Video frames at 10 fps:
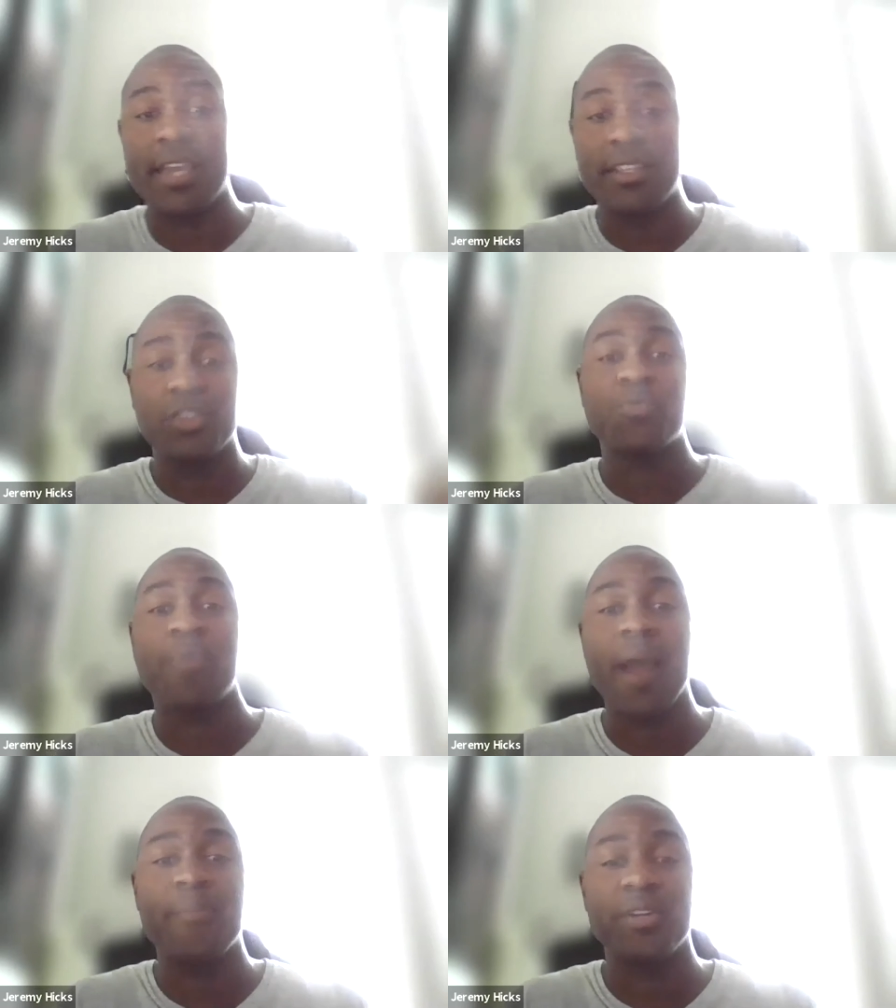take those
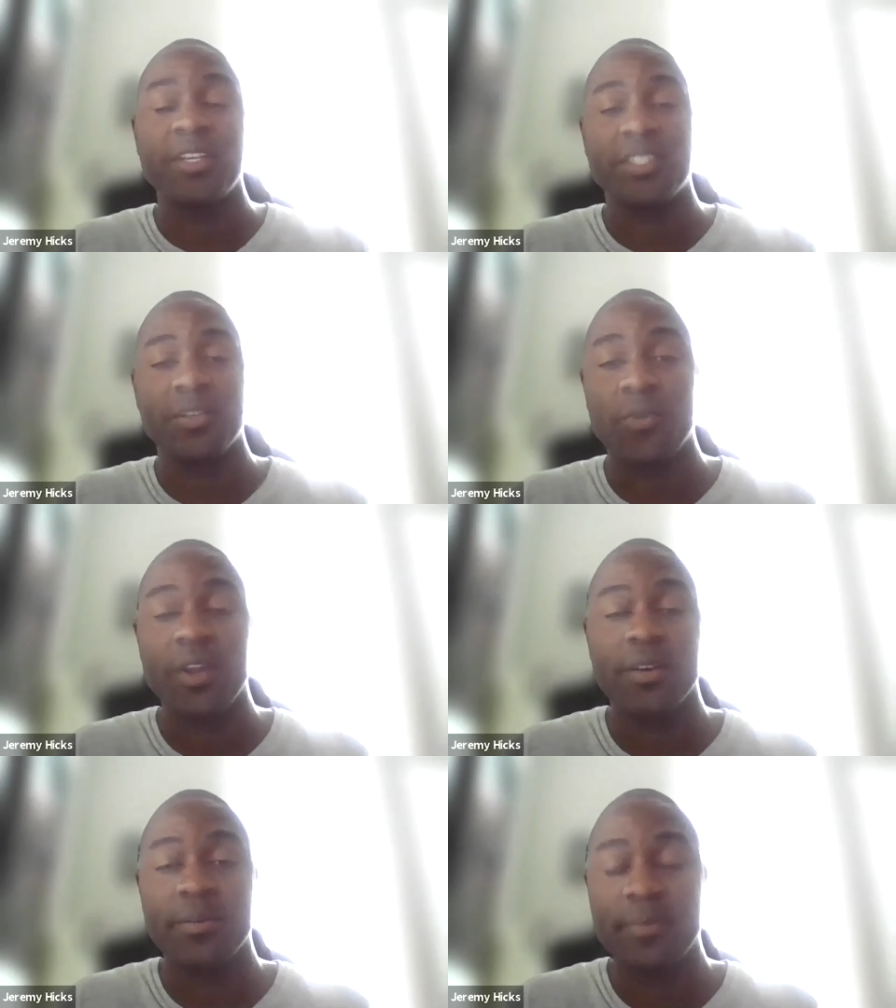properties and
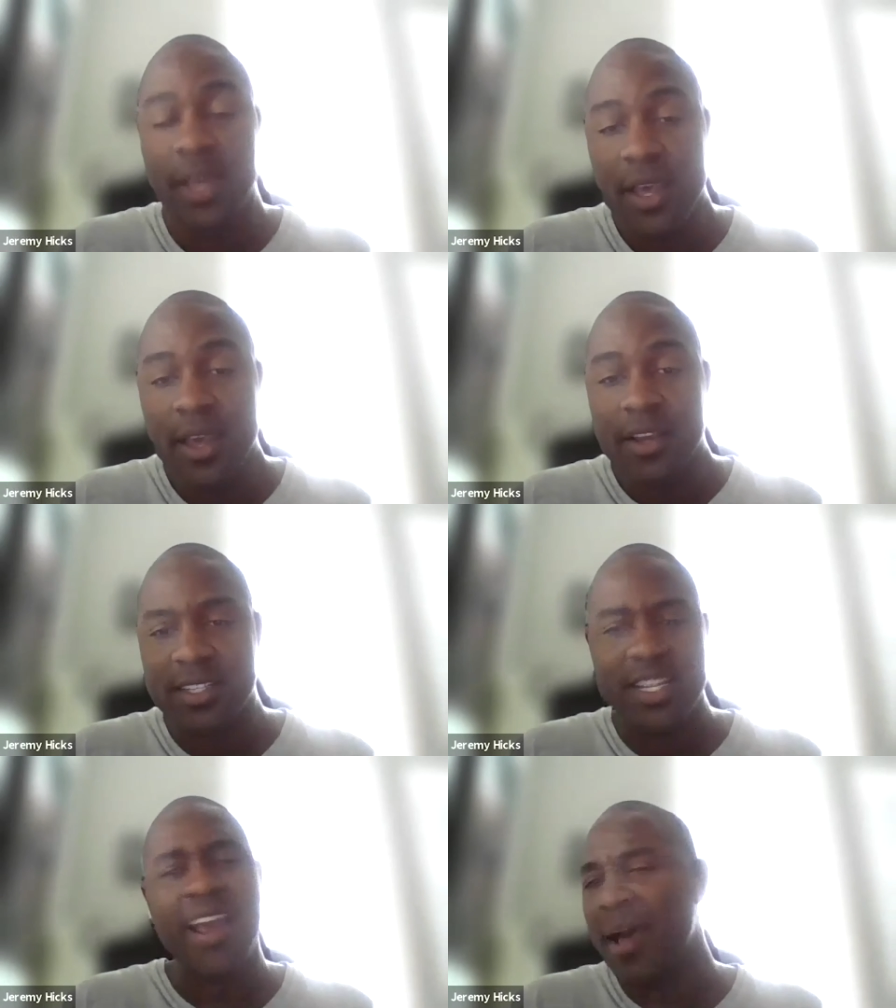rent them,
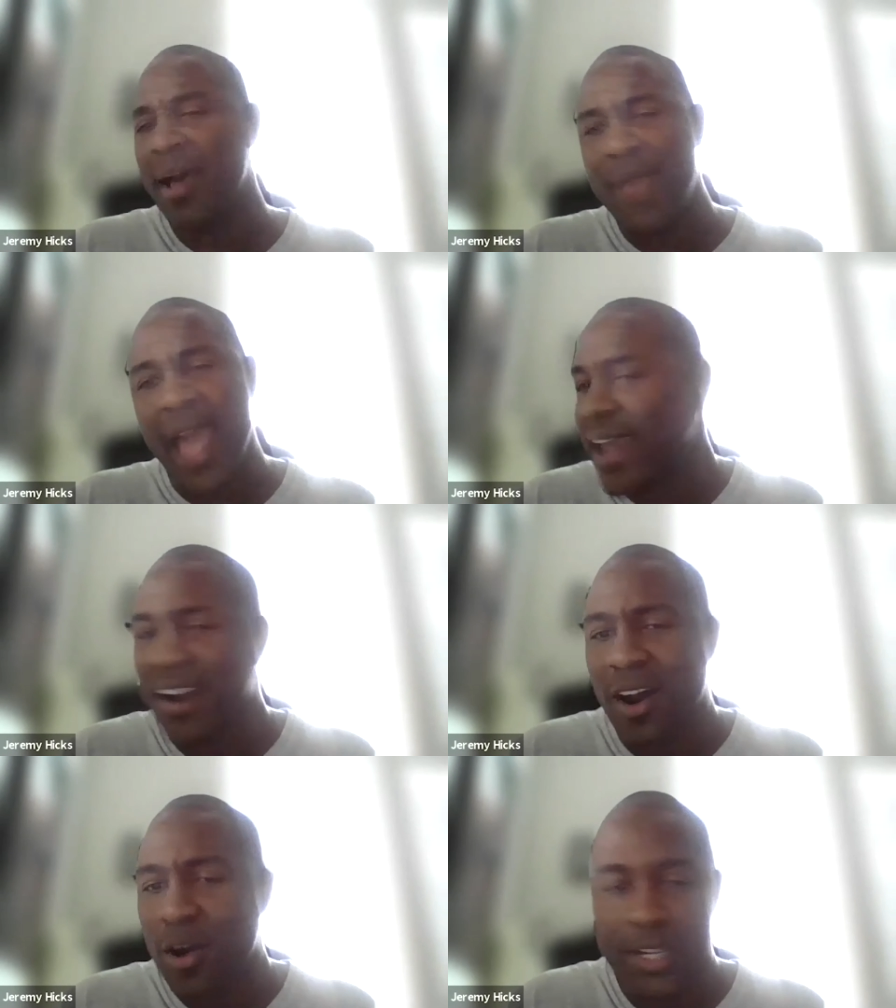because I mean I
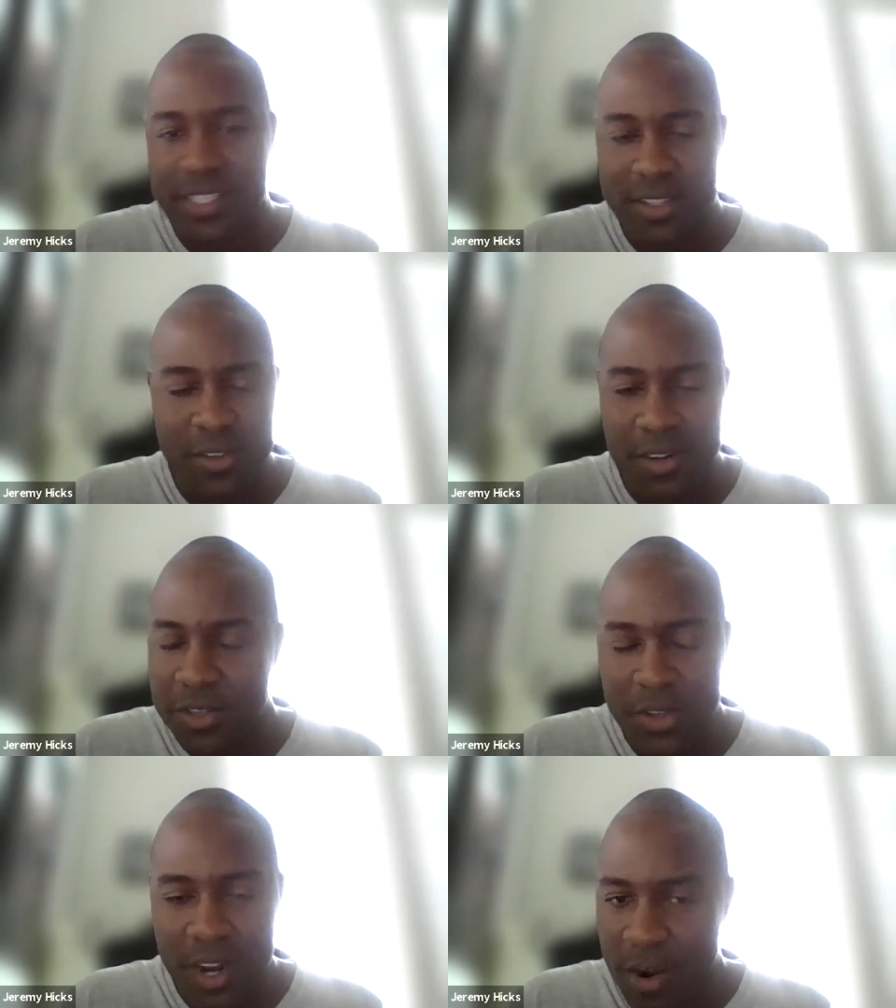can always,
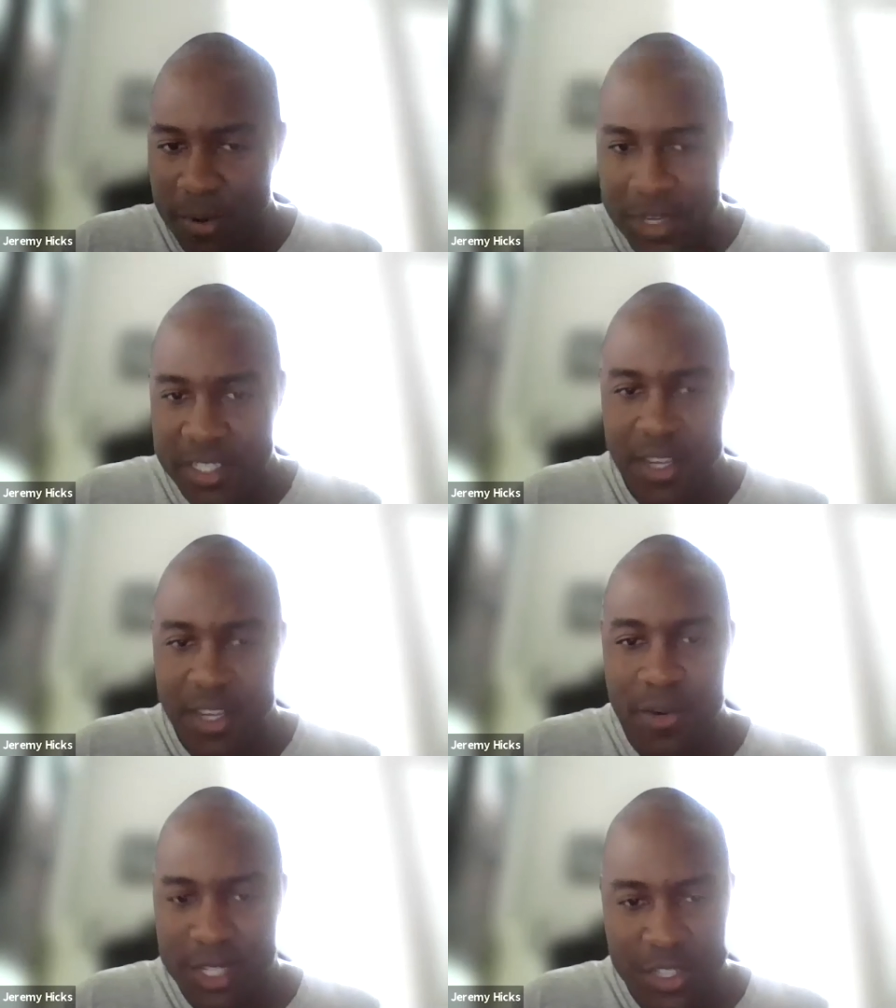you can always
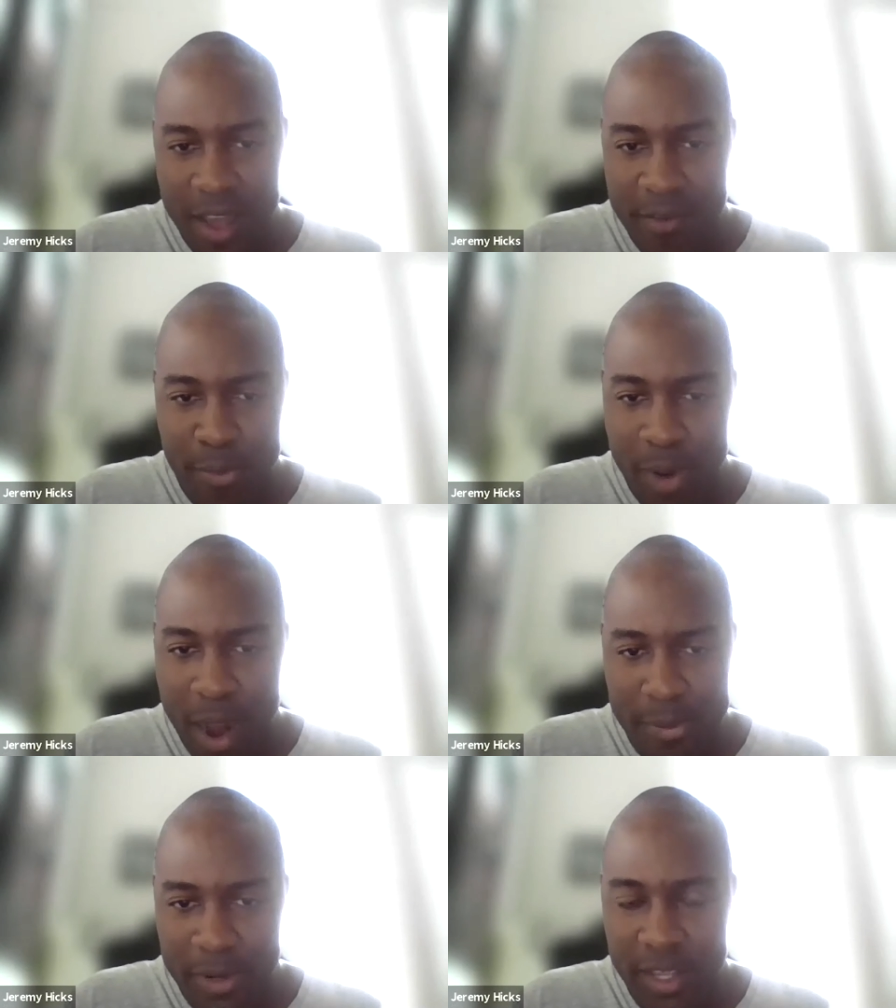sell once you have a
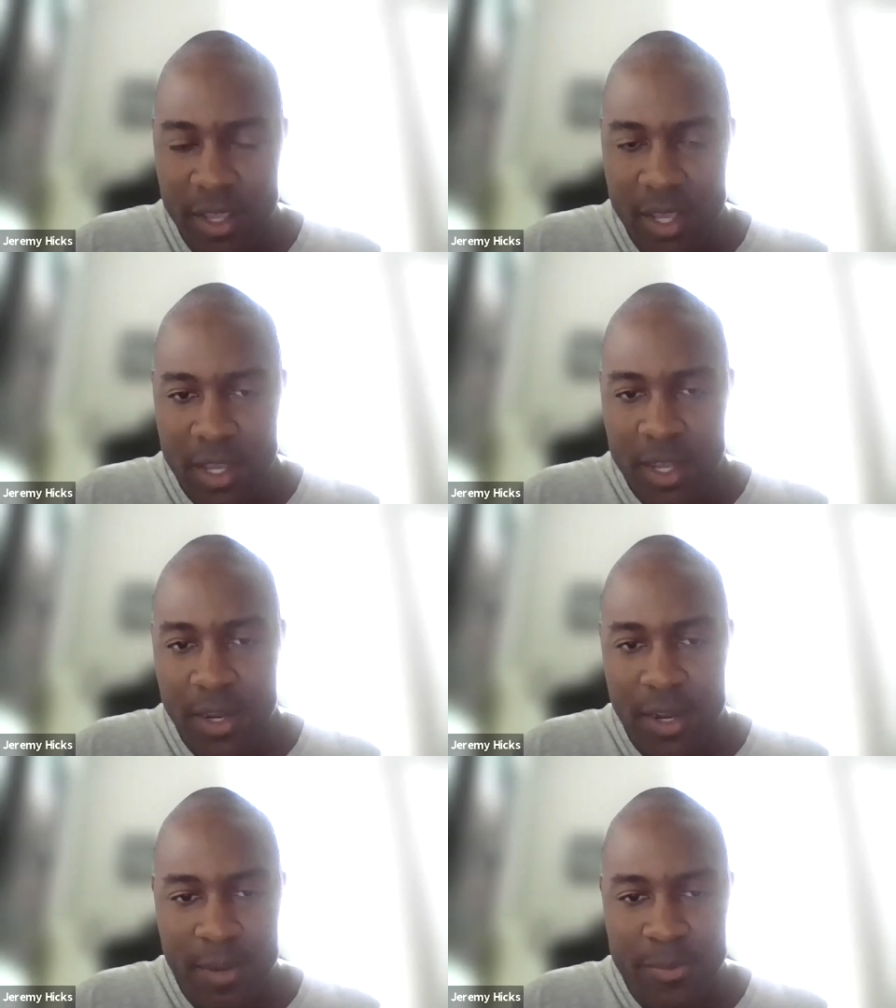property.
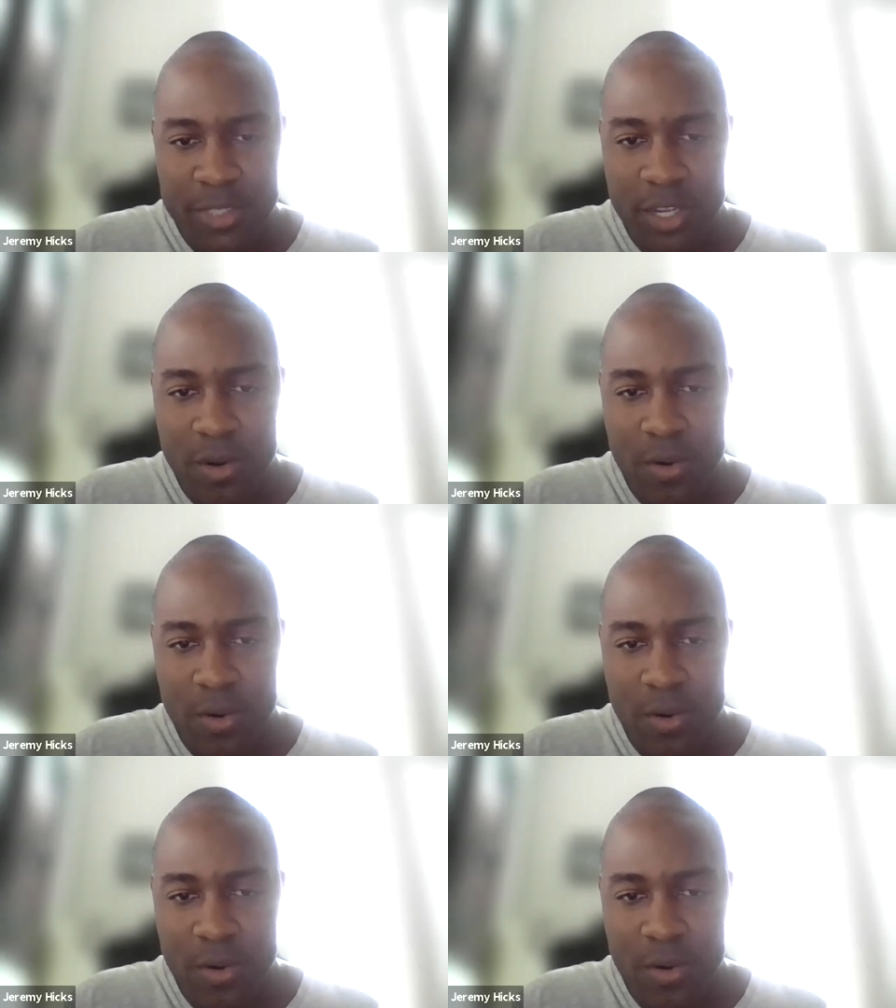So